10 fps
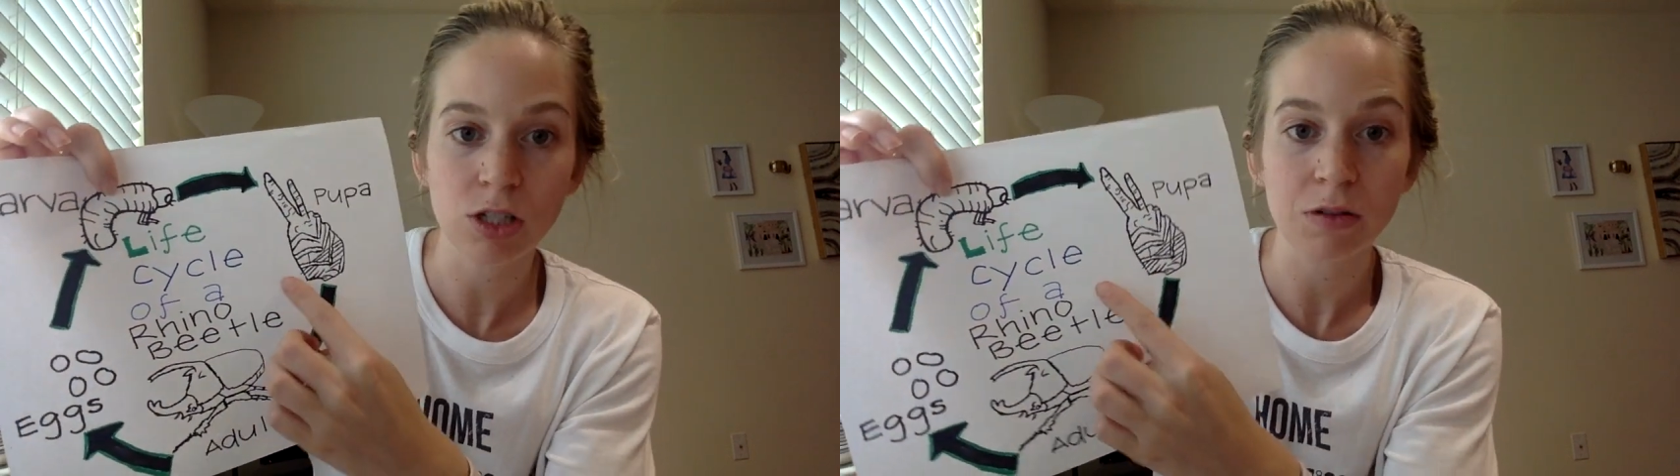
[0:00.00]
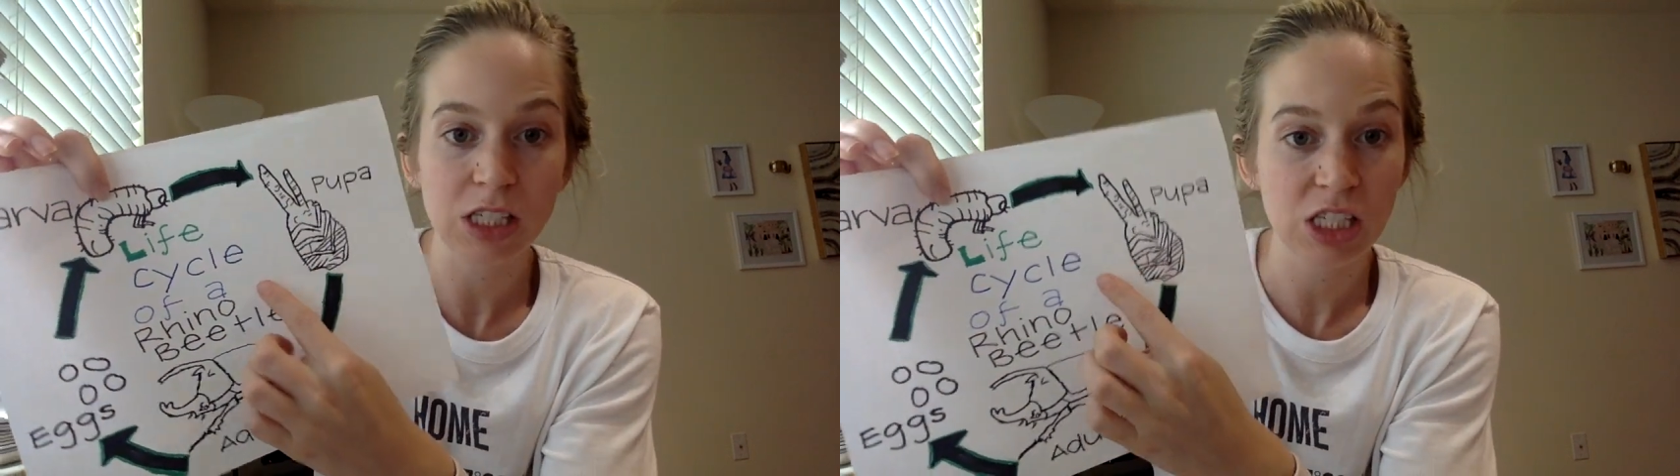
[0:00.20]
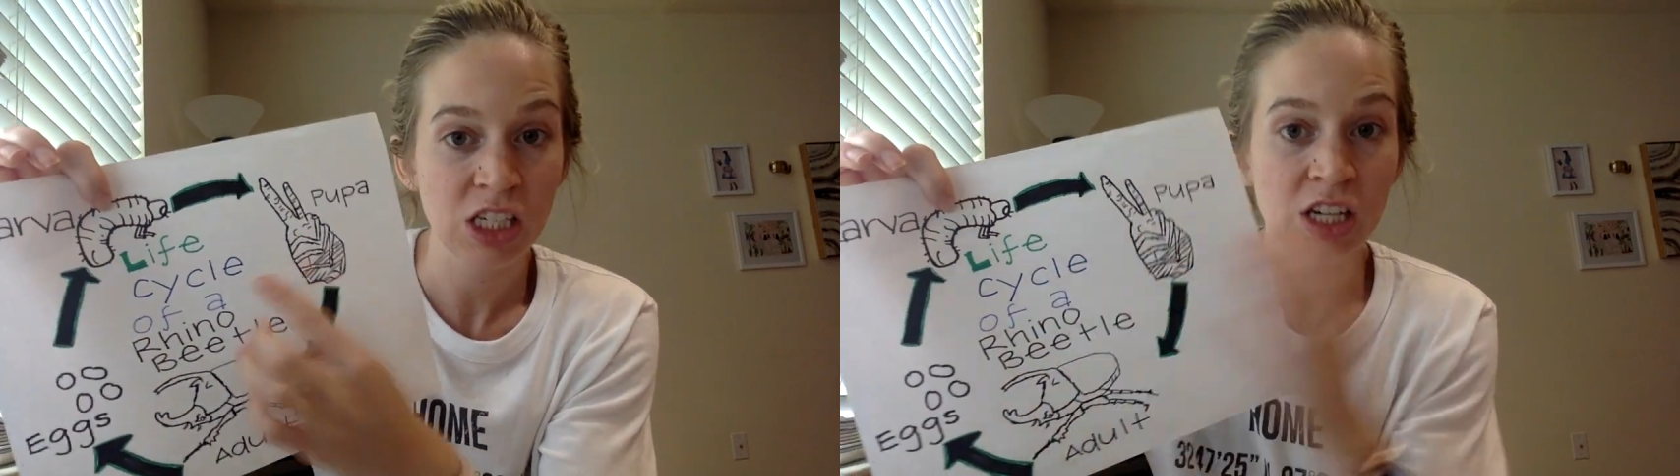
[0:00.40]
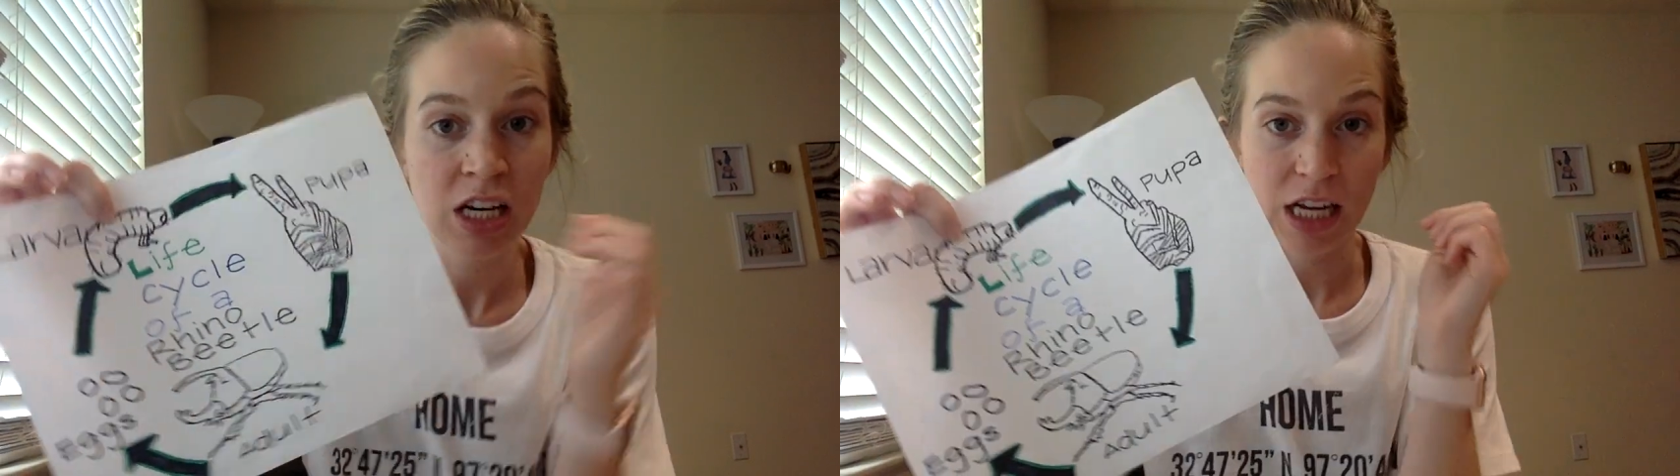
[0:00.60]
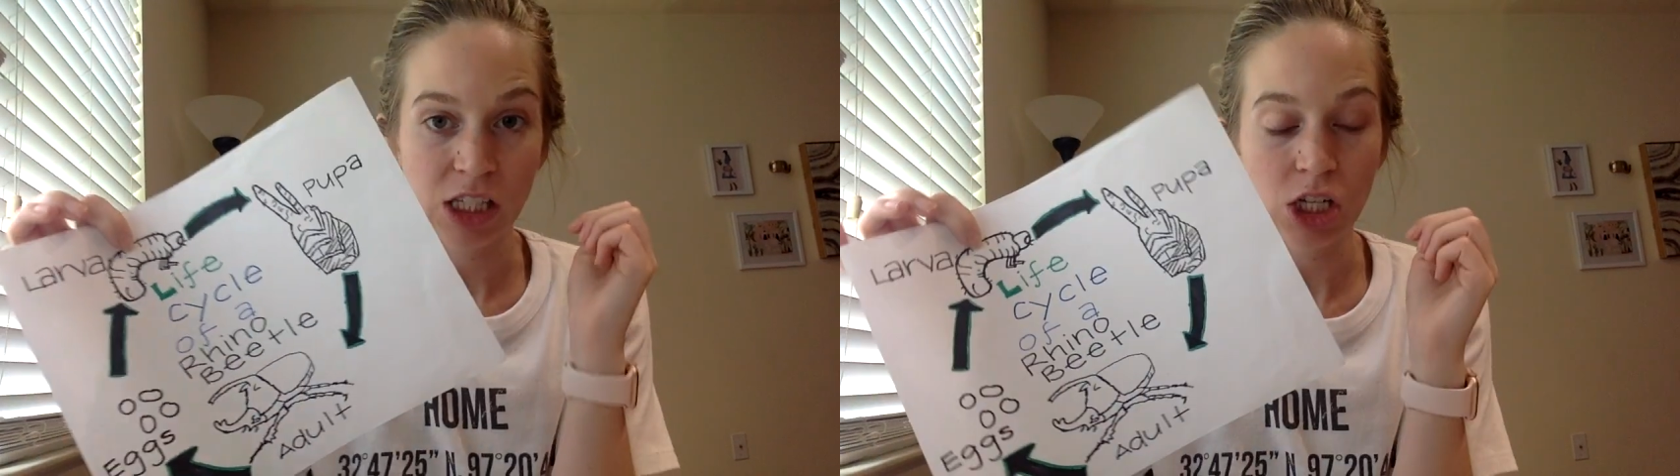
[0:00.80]
So
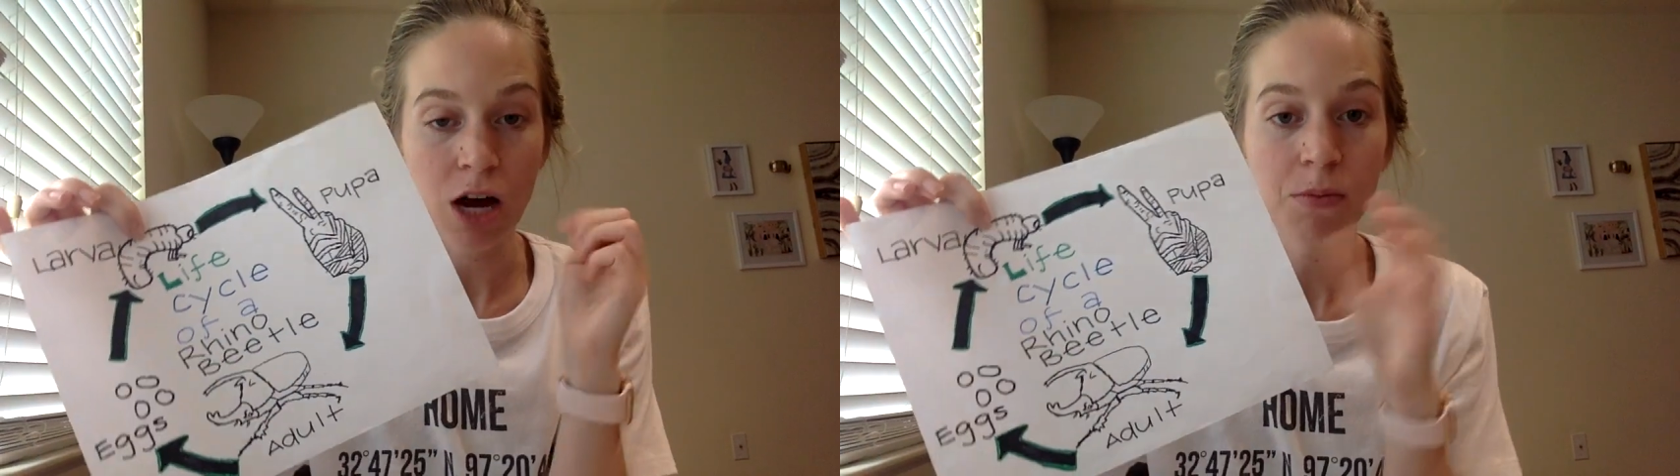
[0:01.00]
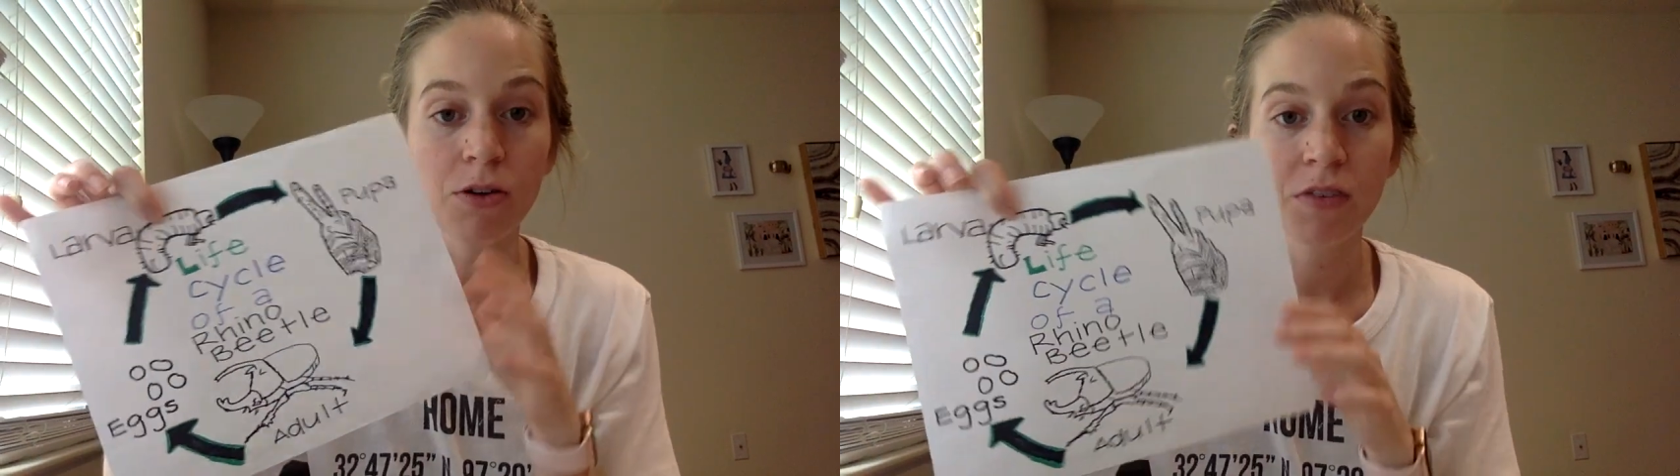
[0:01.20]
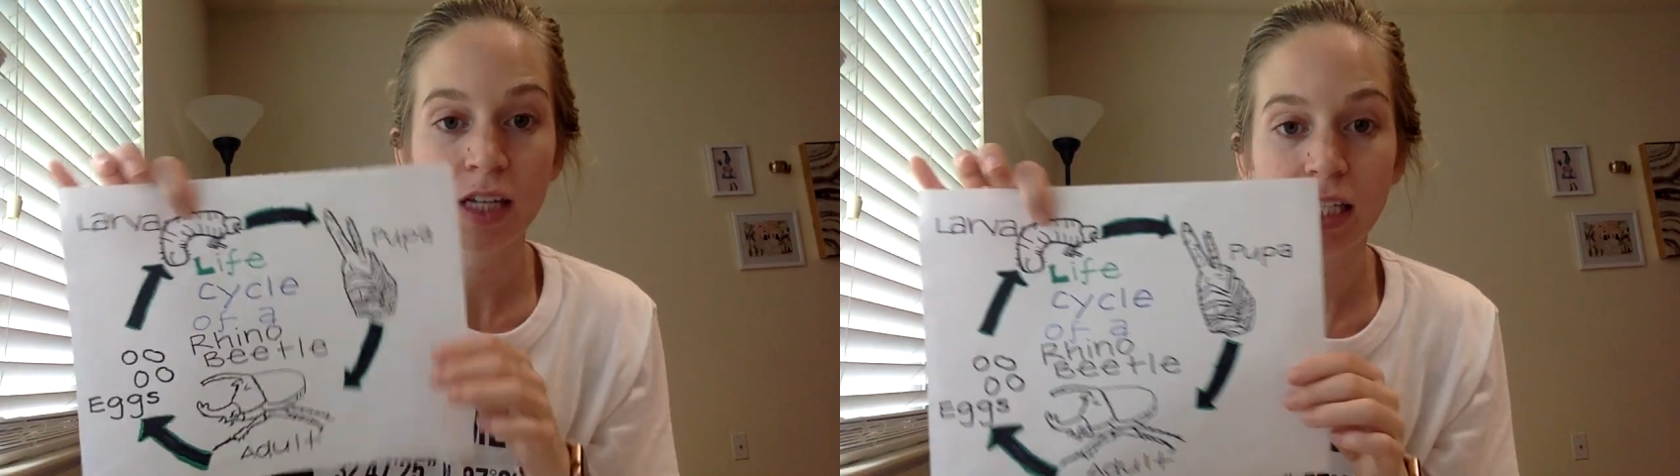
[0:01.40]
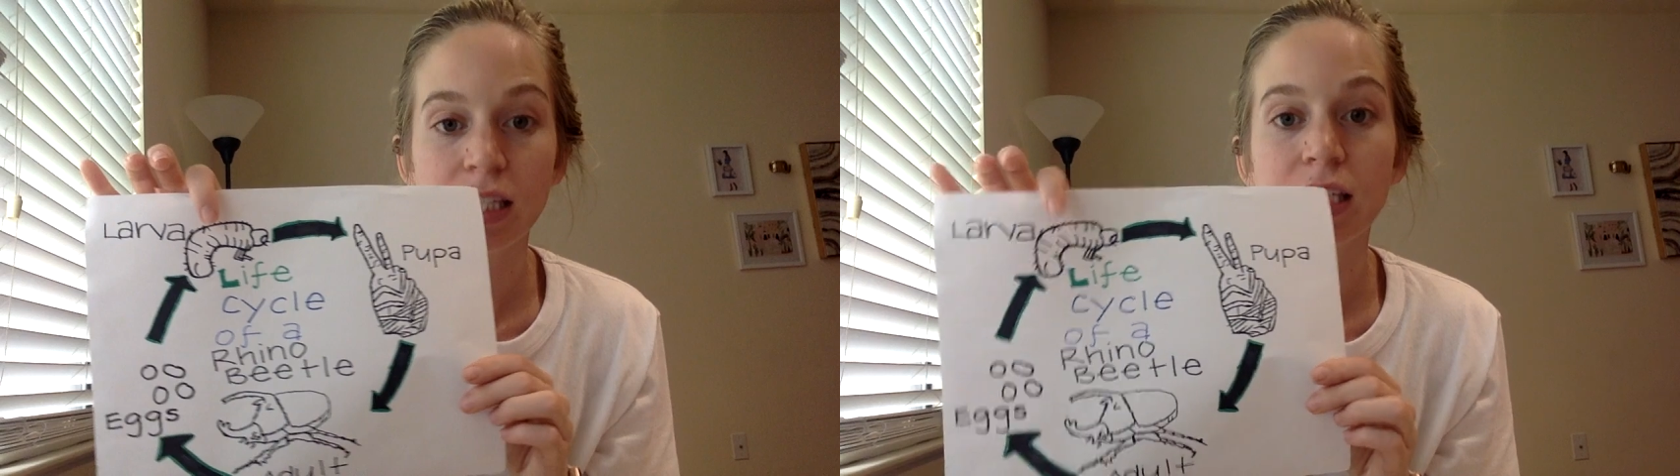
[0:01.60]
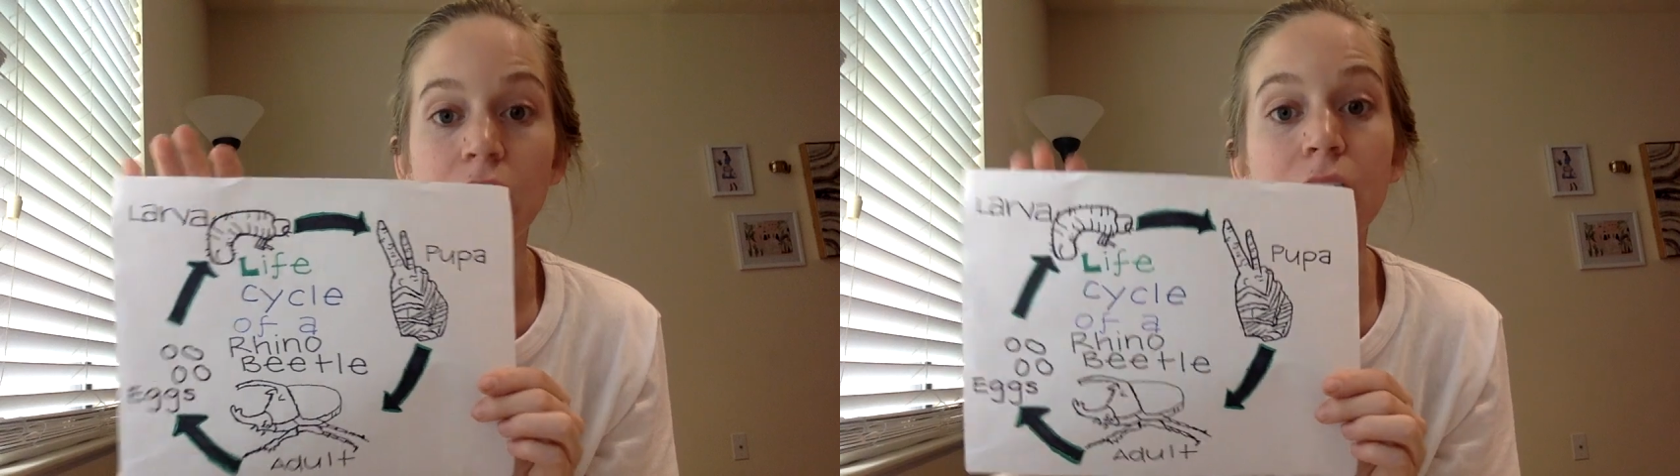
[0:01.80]
it's not moving, it's still,